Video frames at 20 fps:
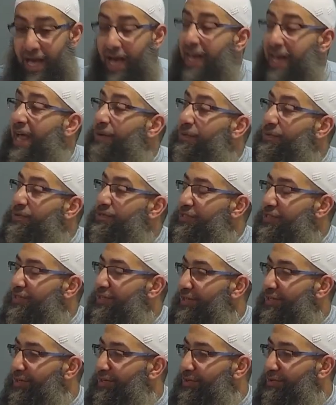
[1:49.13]
And I was
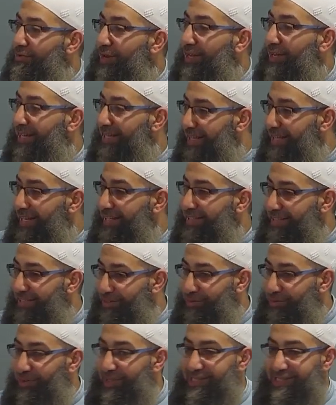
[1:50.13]

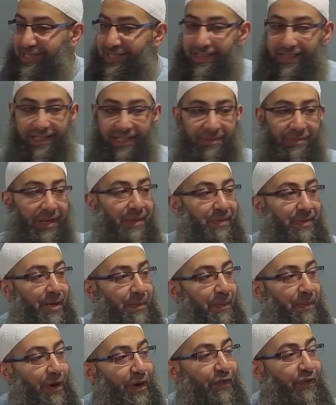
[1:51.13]
recollecting recently, maybe
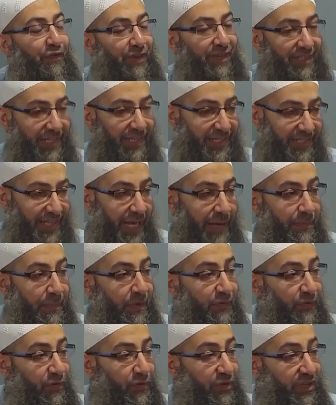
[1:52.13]
a perfect
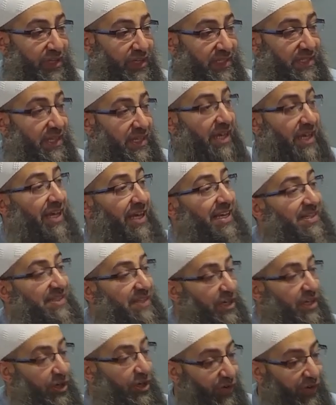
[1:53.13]
example for this
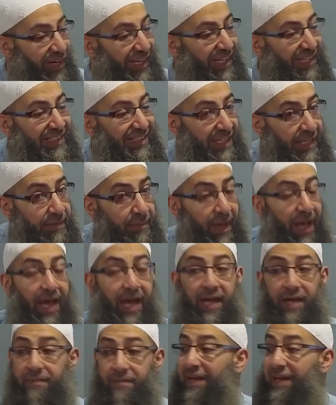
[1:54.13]
is a great
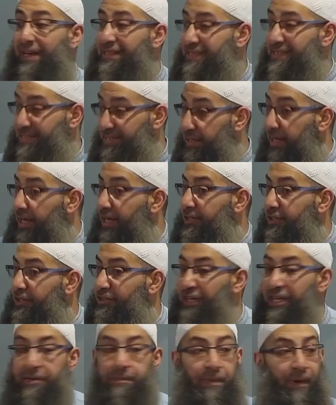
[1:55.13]
imam and
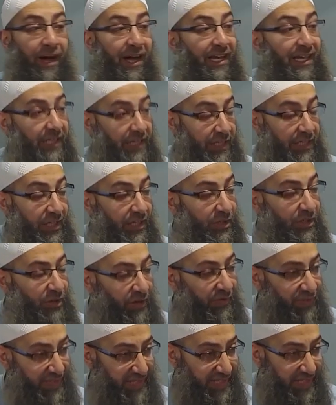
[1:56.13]
scholar and pioneer
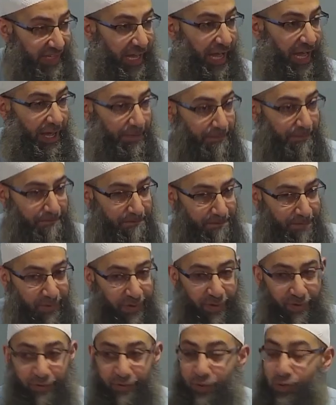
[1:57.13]
of Islam
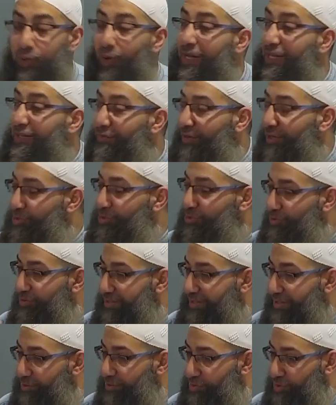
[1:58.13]

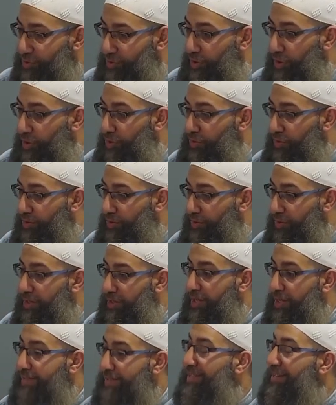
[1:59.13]
1200 years ago
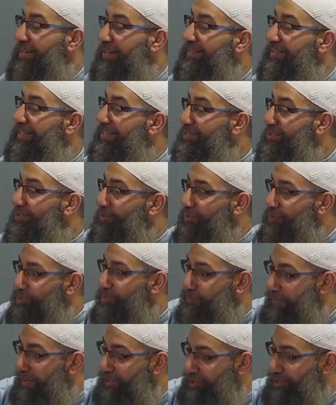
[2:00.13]
that unless you're
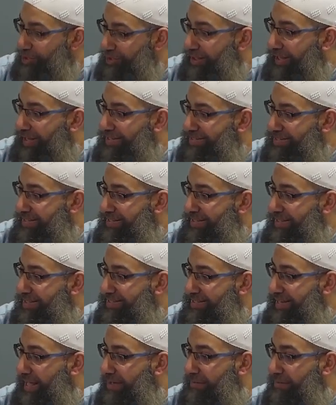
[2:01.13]
specialized in the
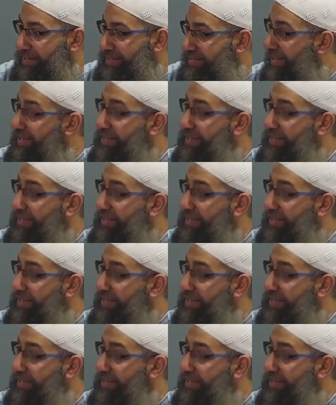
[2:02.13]
Islamic